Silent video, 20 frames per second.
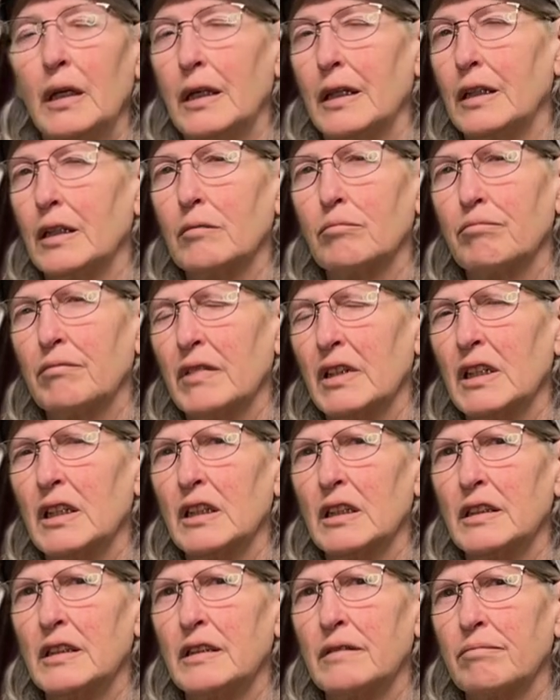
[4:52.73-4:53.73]
in
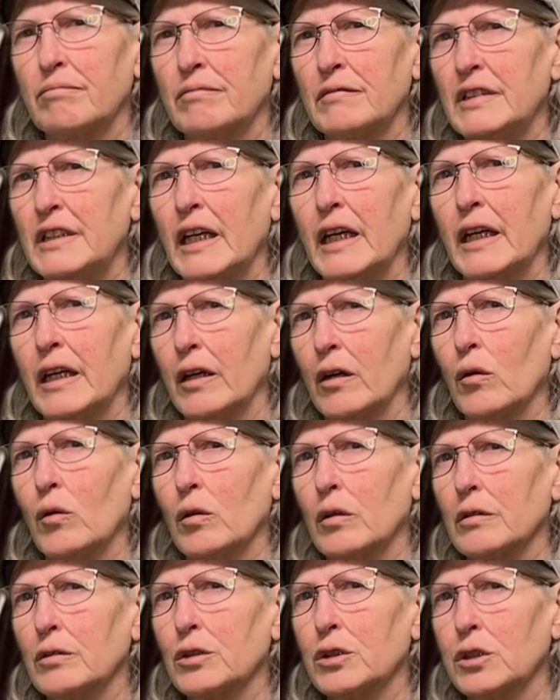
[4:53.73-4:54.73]
a day
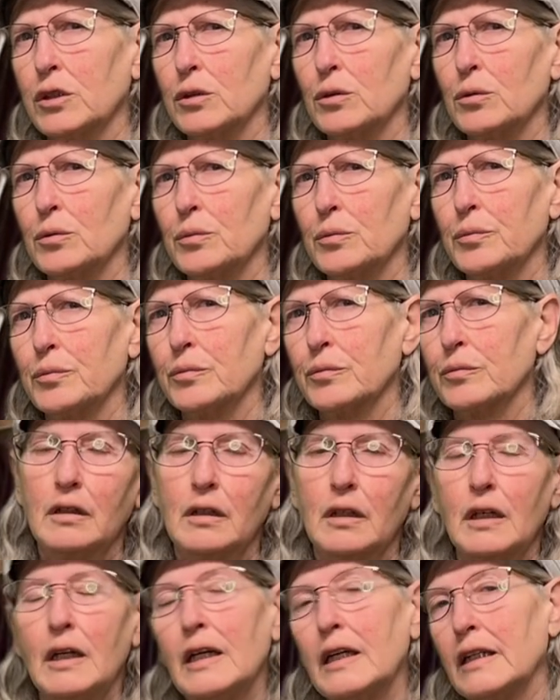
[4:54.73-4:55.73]
or 2.
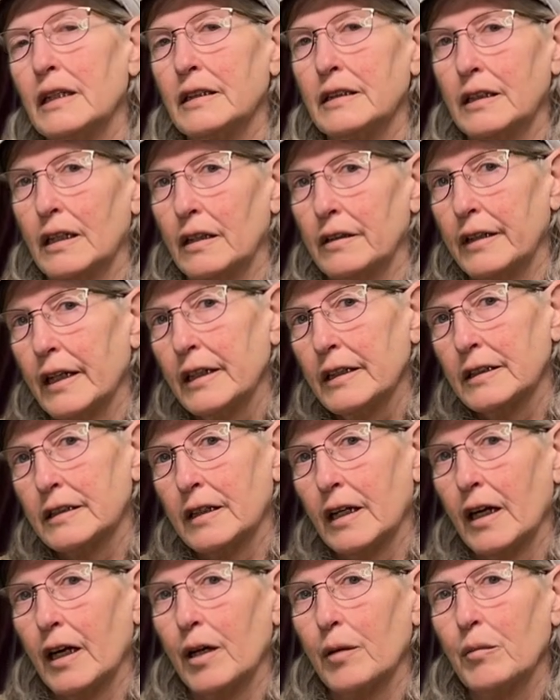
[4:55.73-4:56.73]
Until next
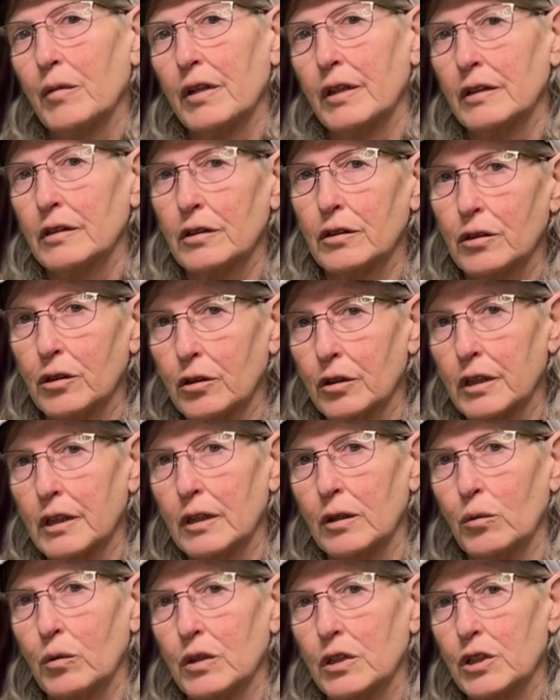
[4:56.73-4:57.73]
time, this is
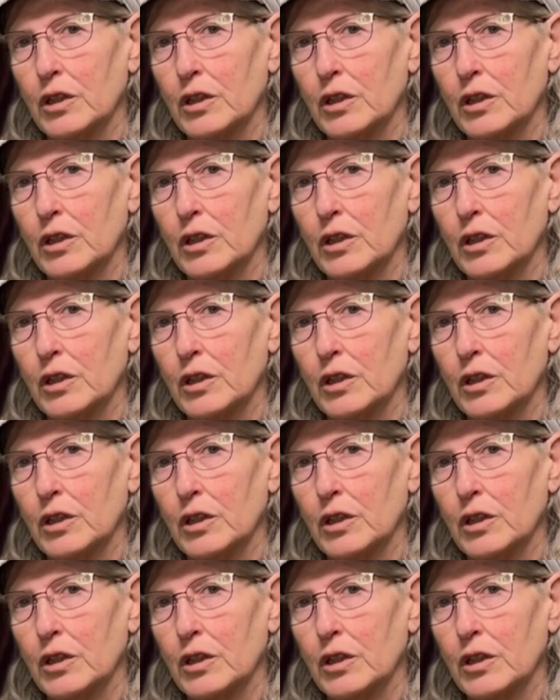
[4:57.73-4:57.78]
Cooking with